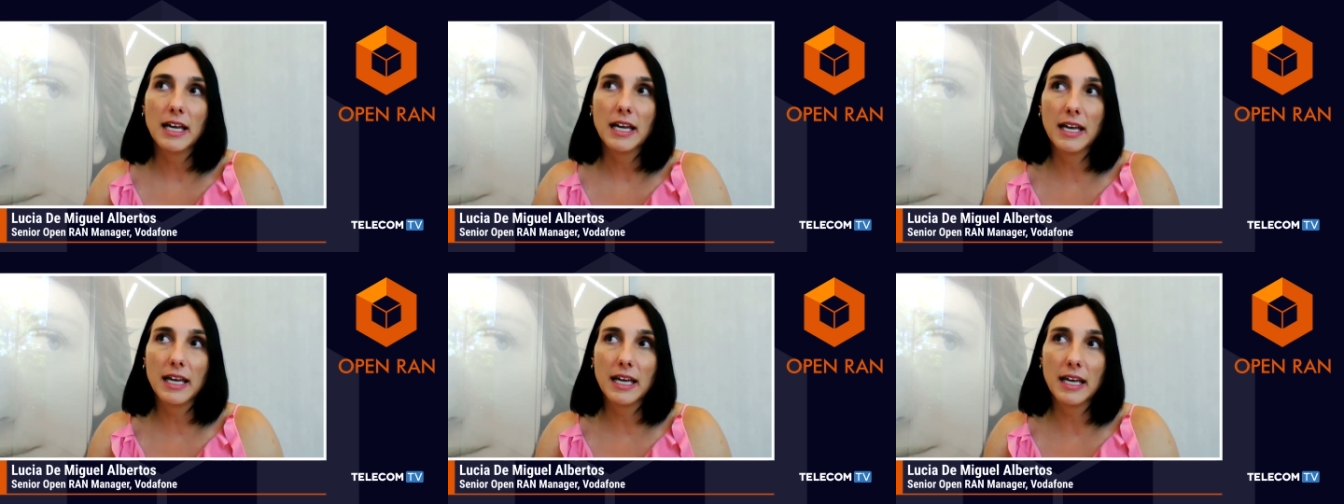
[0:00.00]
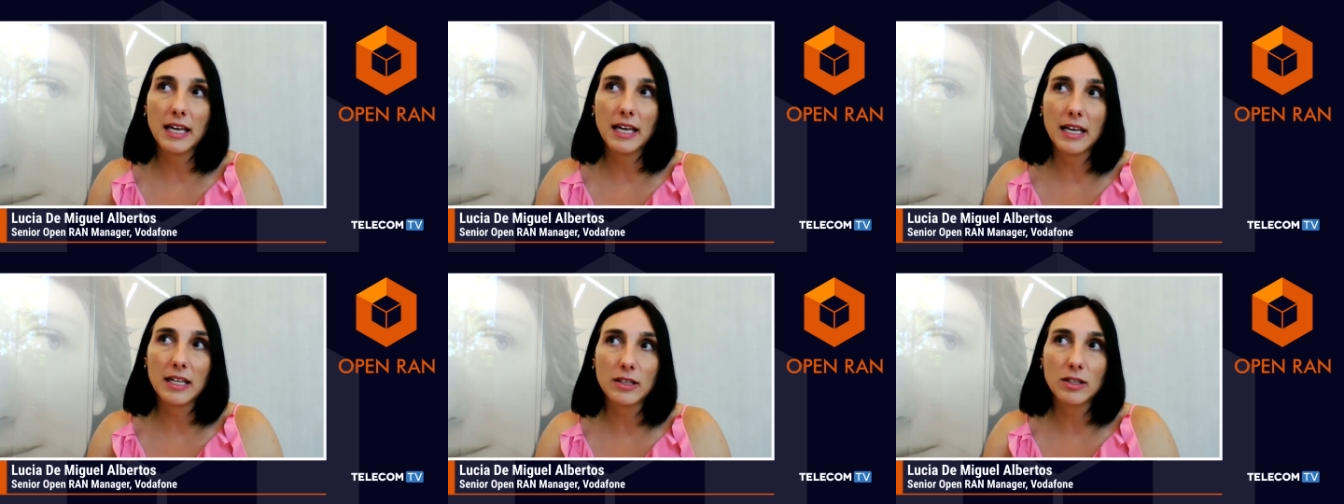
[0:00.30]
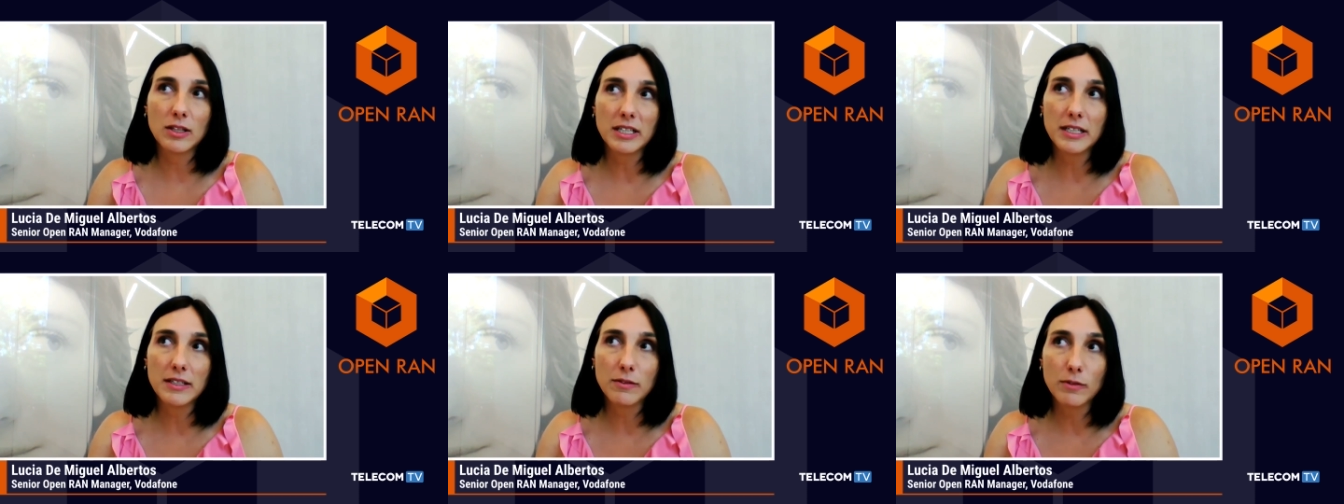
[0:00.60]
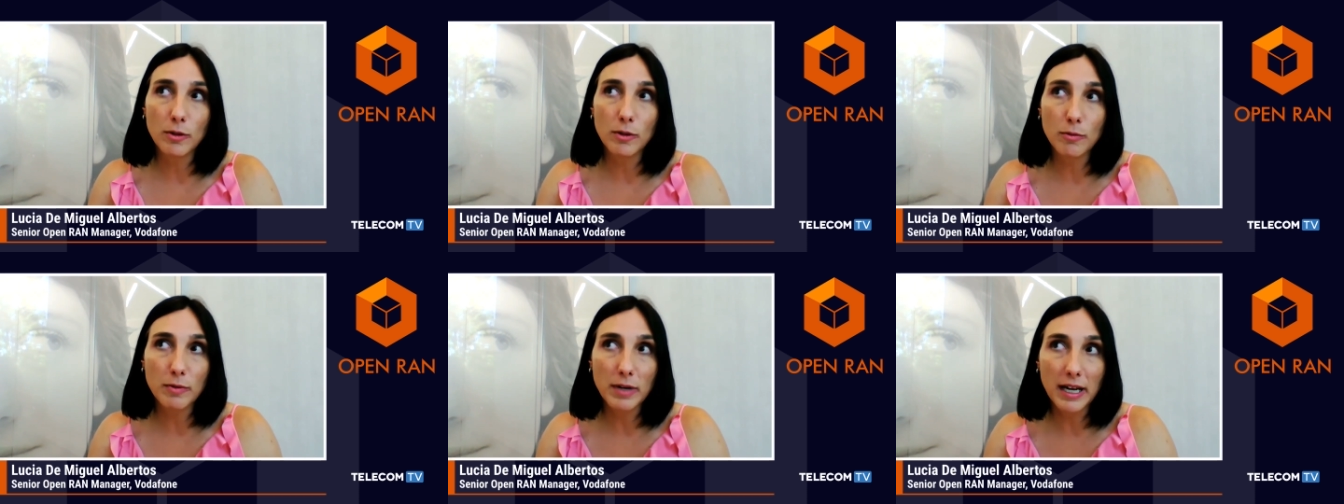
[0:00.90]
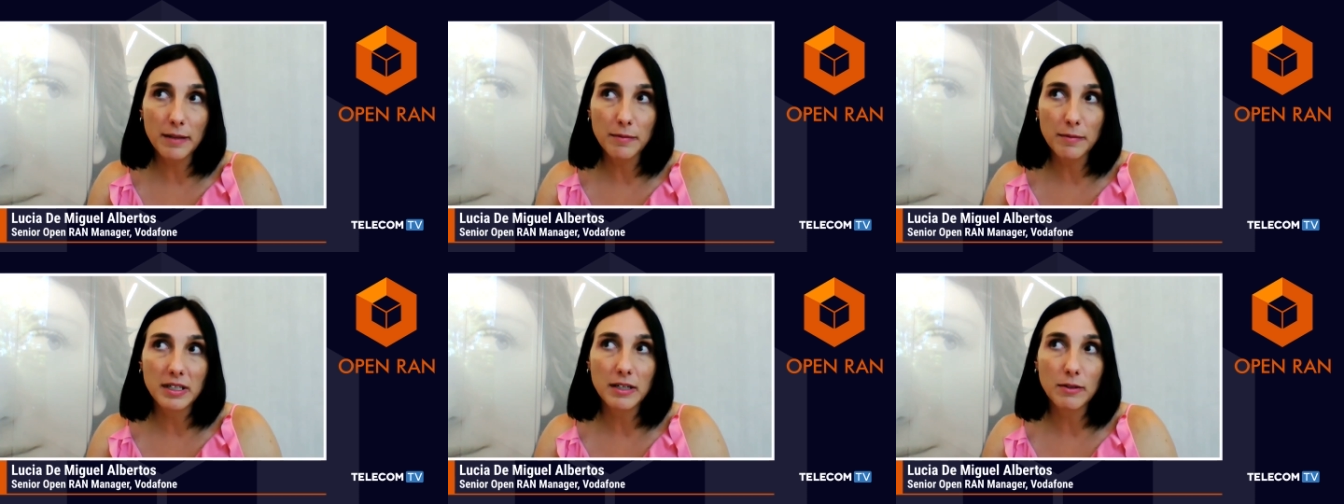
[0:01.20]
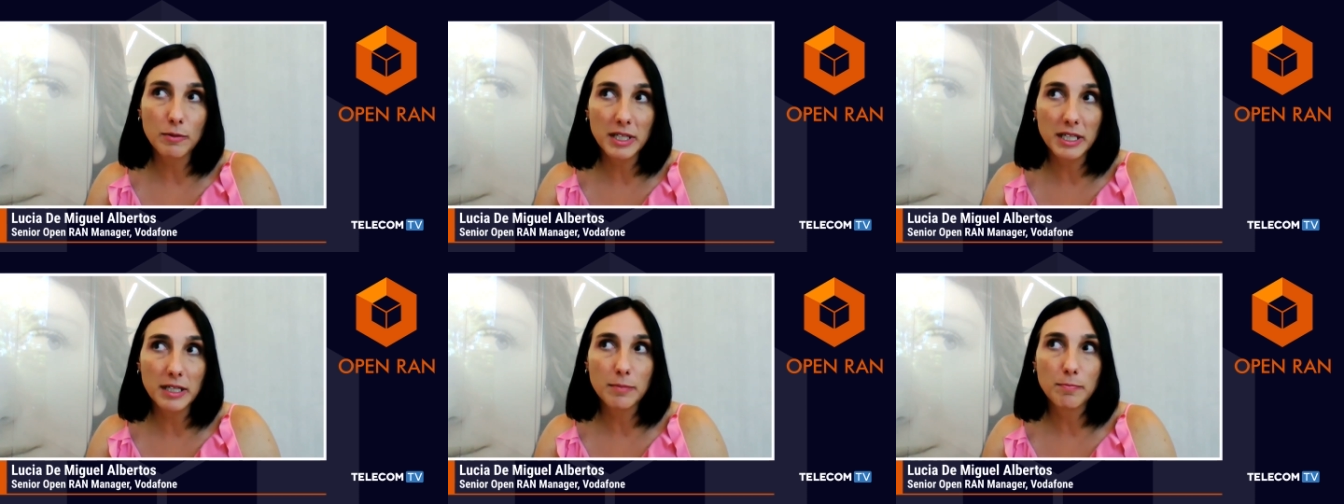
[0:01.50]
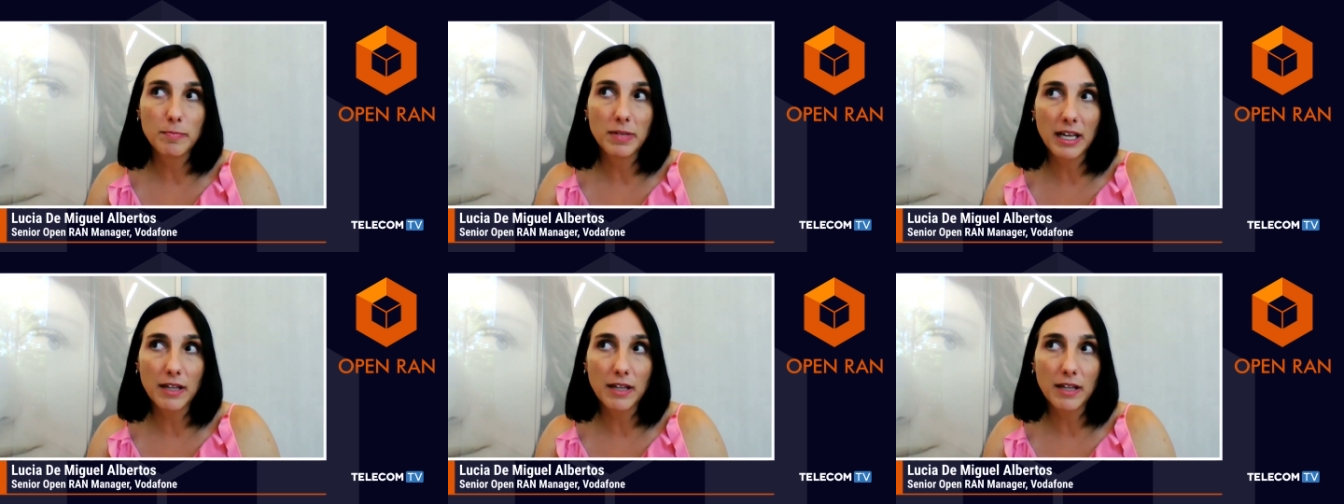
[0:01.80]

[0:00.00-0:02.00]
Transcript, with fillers: Uh, in the RAT RIC